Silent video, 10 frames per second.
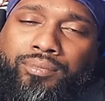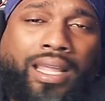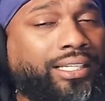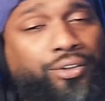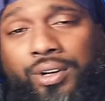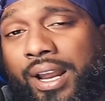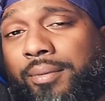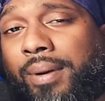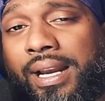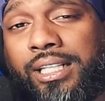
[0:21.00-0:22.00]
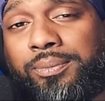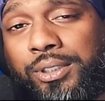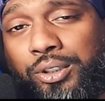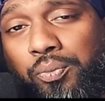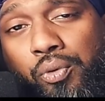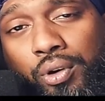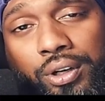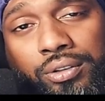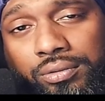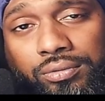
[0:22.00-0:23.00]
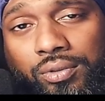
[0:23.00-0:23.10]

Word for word: Thank you to everybody that's been supporting,